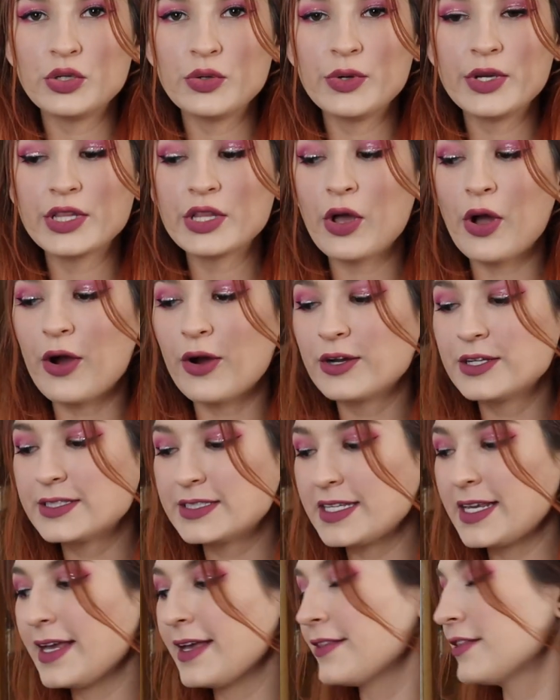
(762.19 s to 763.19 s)
gluing the
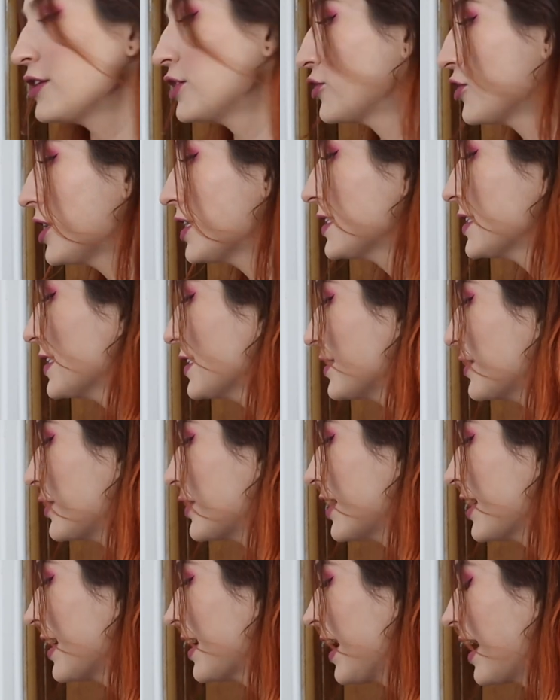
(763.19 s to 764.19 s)
hearts, and the dress is
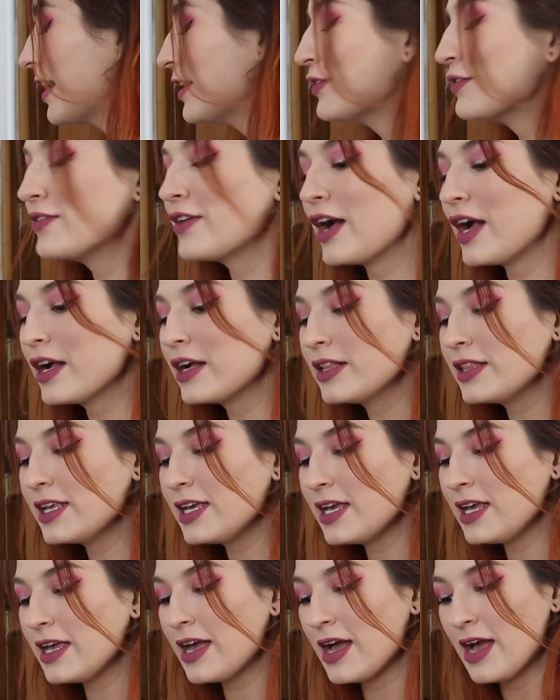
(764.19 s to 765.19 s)
looking kind of
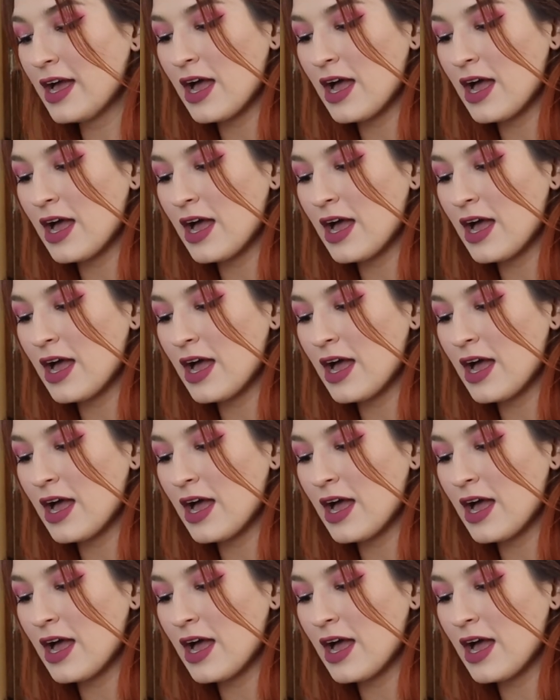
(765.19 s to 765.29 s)
ugly.